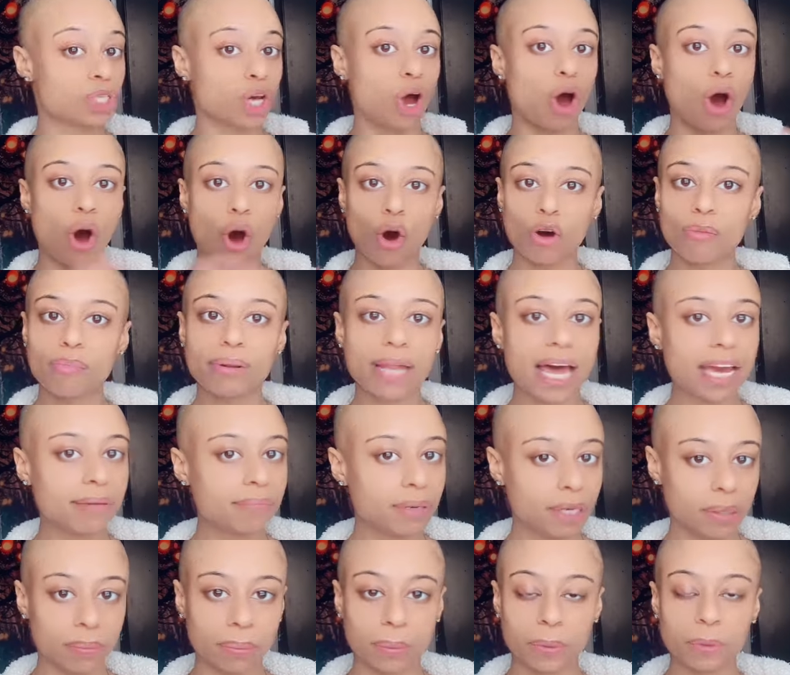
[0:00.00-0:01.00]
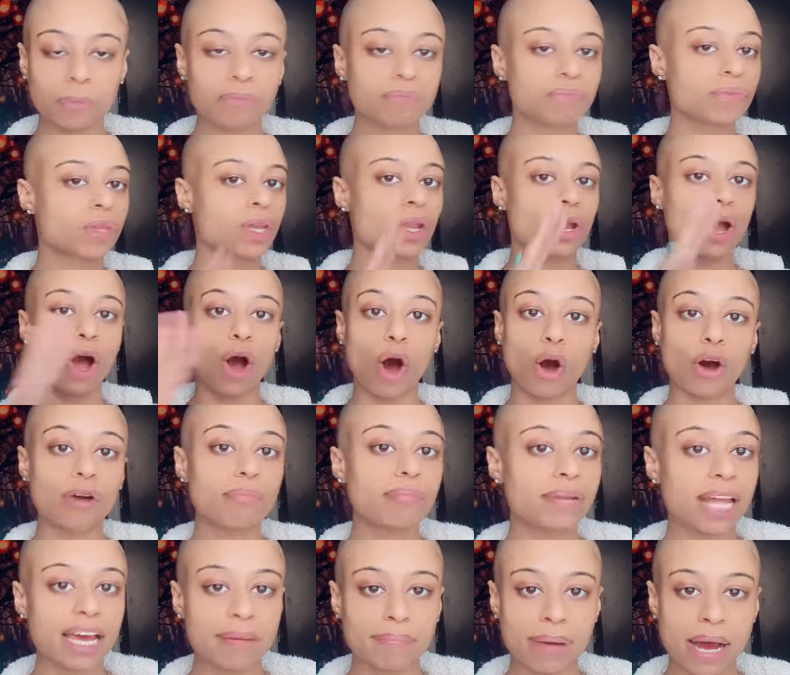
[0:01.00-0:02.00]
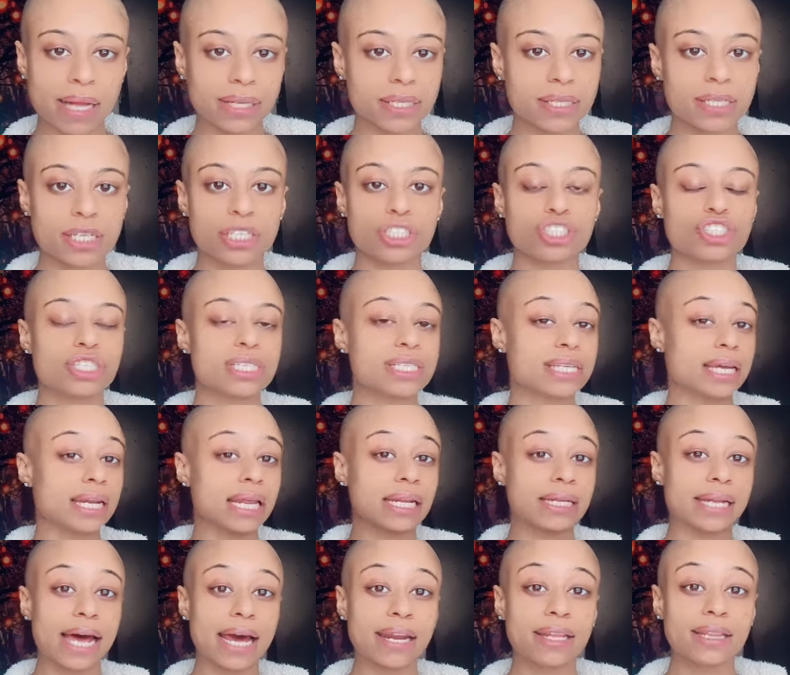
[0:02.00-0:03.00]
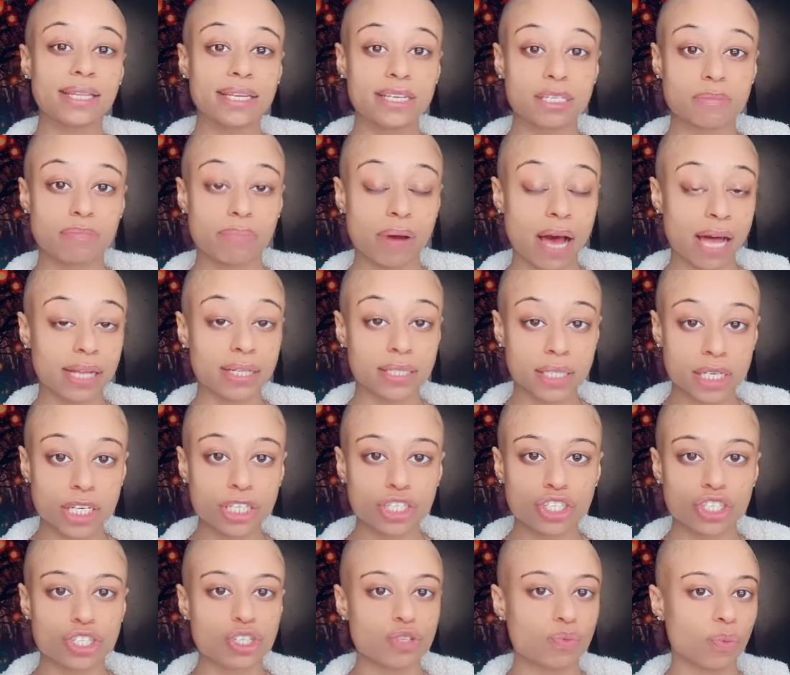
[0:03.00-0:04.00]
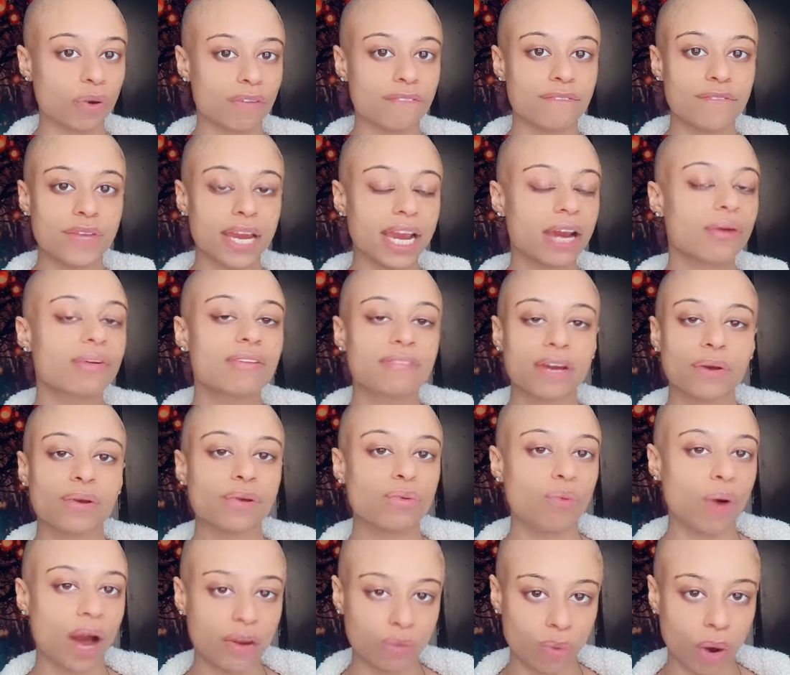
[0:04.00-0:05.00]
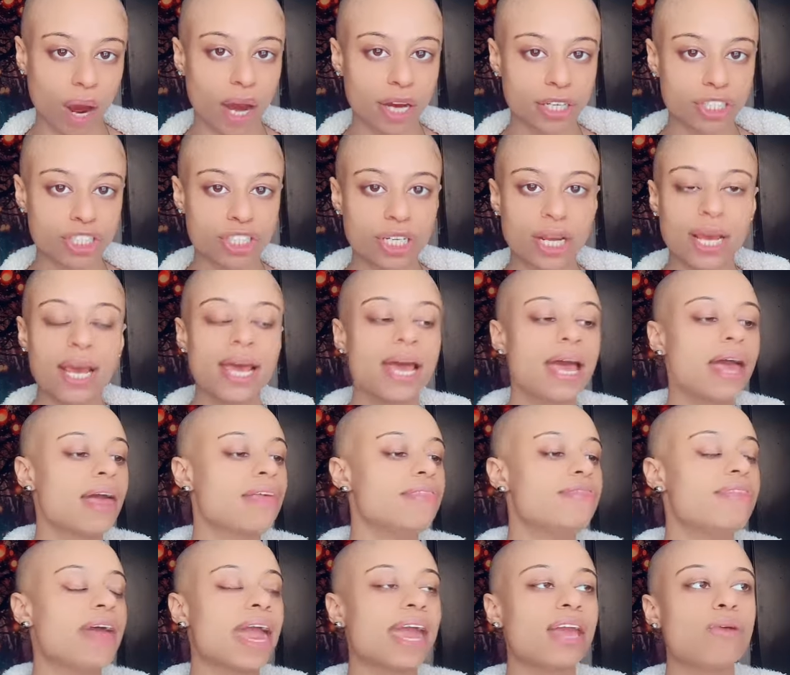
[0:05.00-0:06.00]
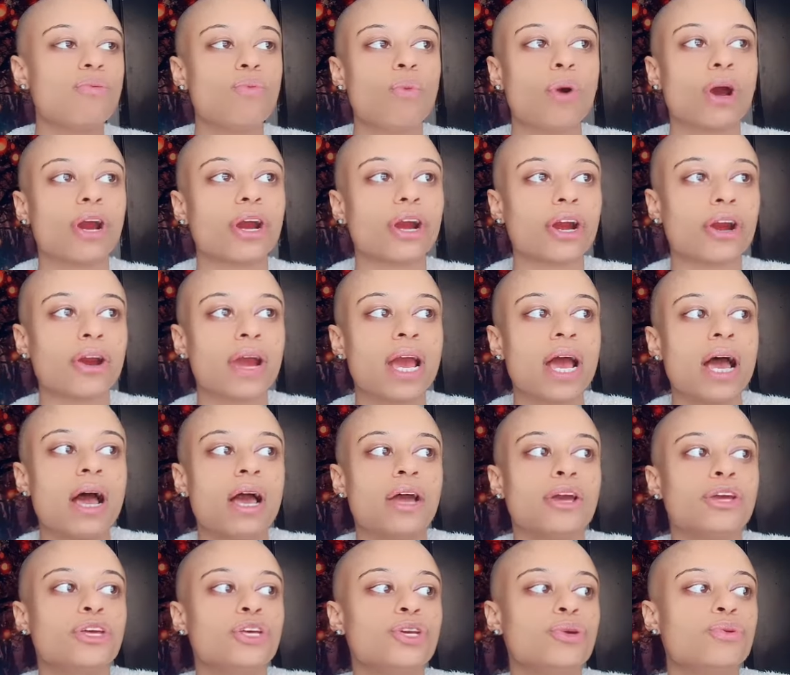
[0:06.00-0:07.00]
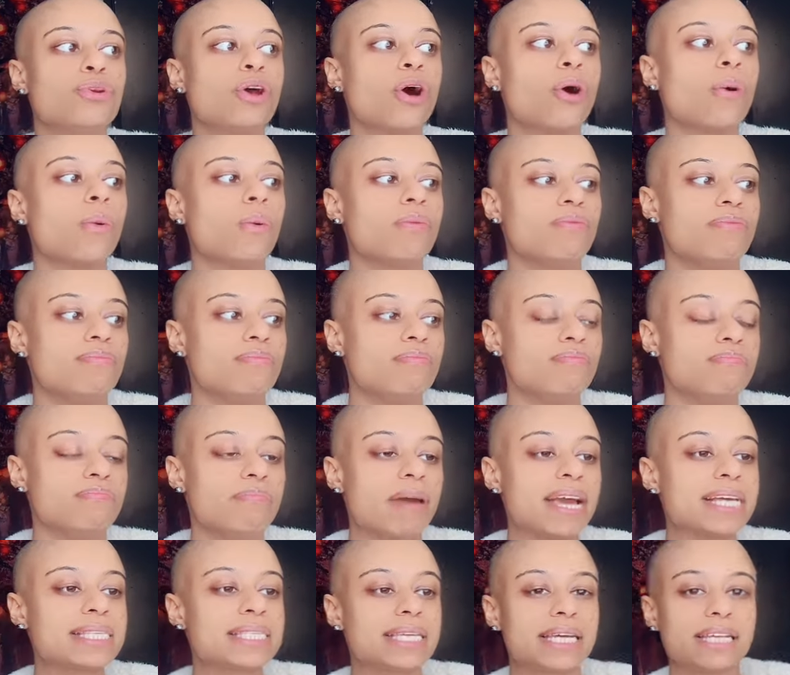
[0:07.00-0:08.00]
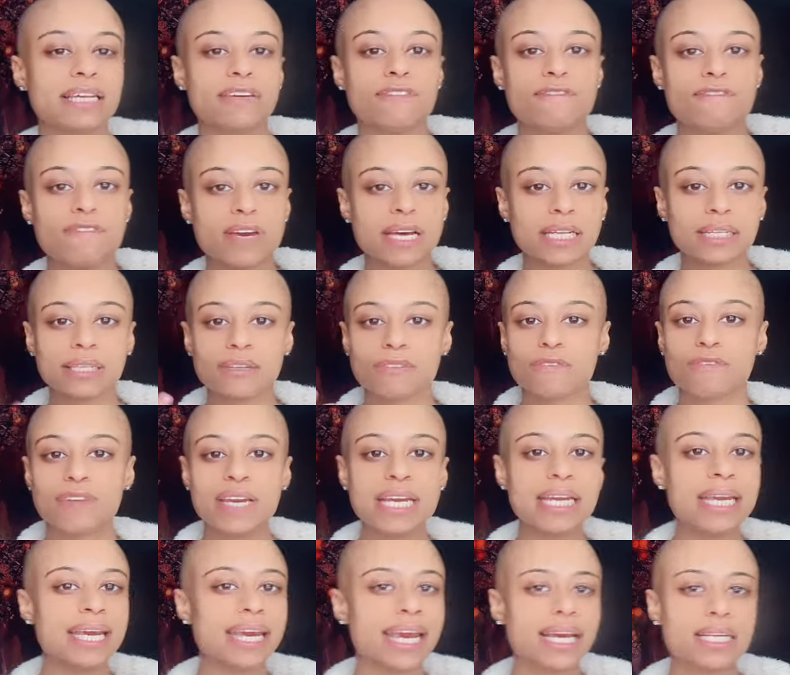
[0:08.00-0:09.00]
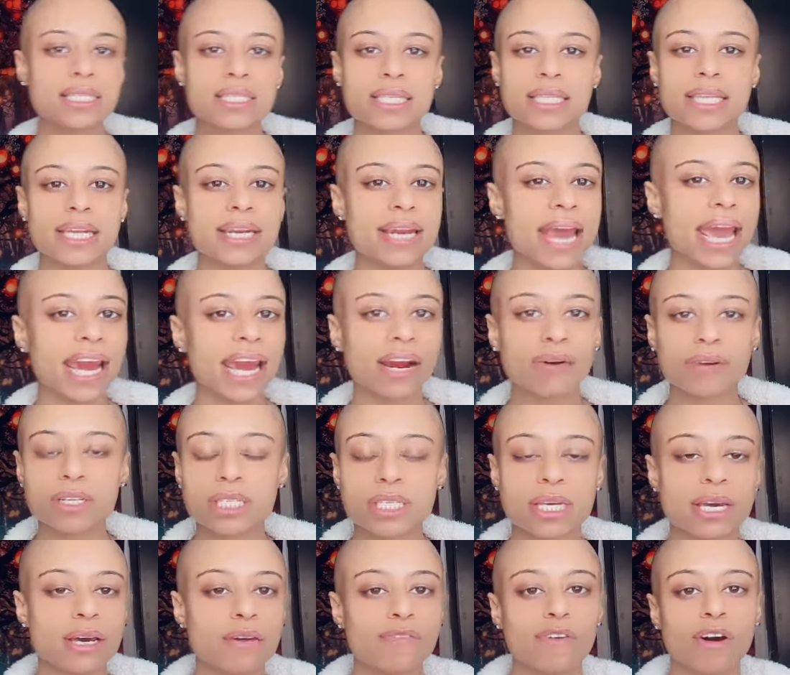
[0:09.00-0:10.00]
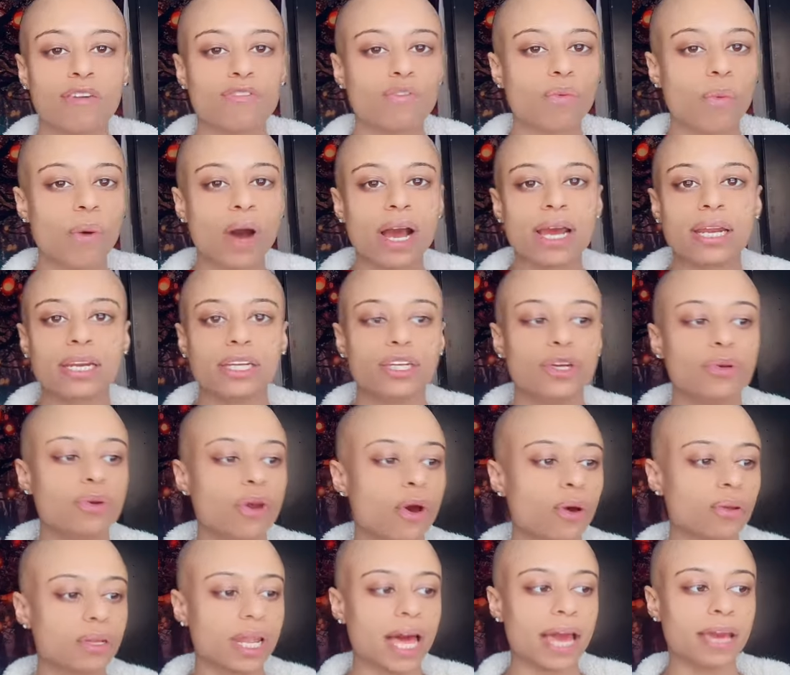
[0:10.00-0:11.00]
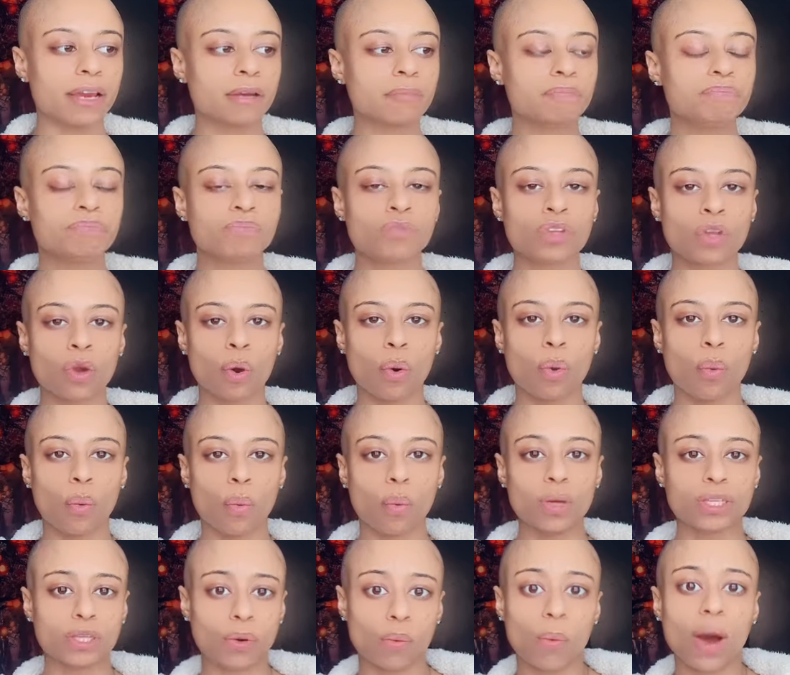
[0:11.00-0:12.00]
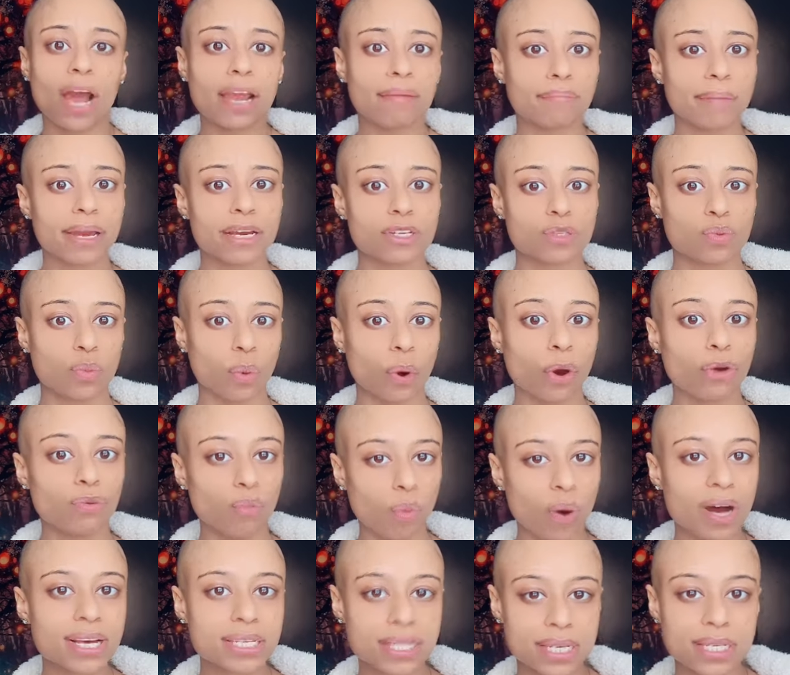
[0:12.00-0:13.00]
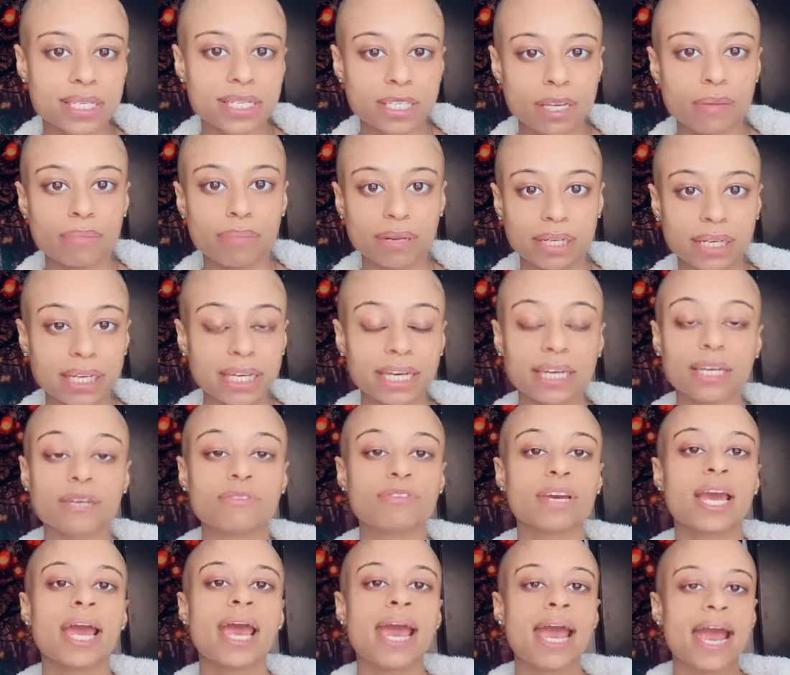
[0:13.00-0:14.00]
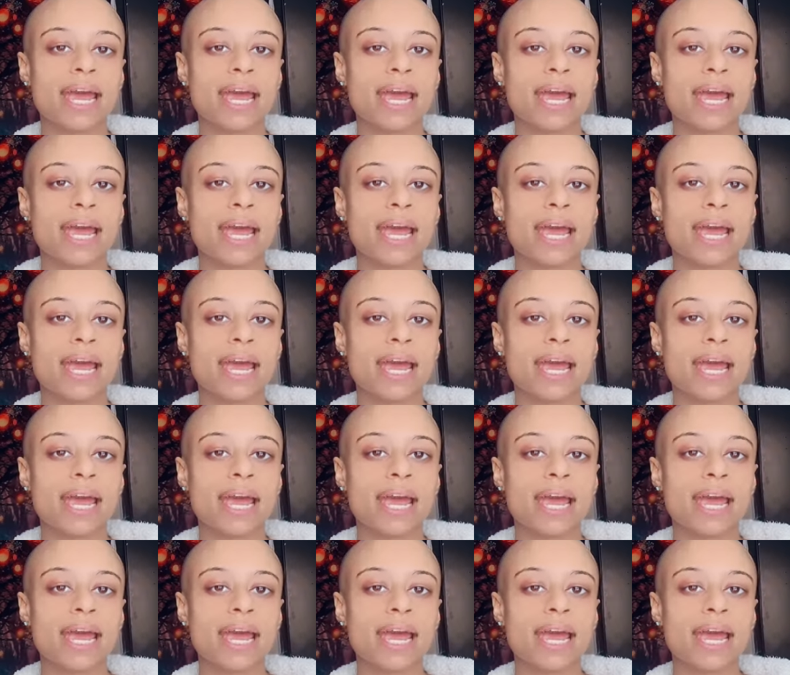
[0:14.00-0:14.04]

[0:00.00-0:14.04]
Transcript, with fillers: It was all black people, all black politicians, and a lot of these politicians were very, very whitewashed. They were, you know, basically feel, feeding into the narrative of what, you know, like what the white man's world wants us to believe.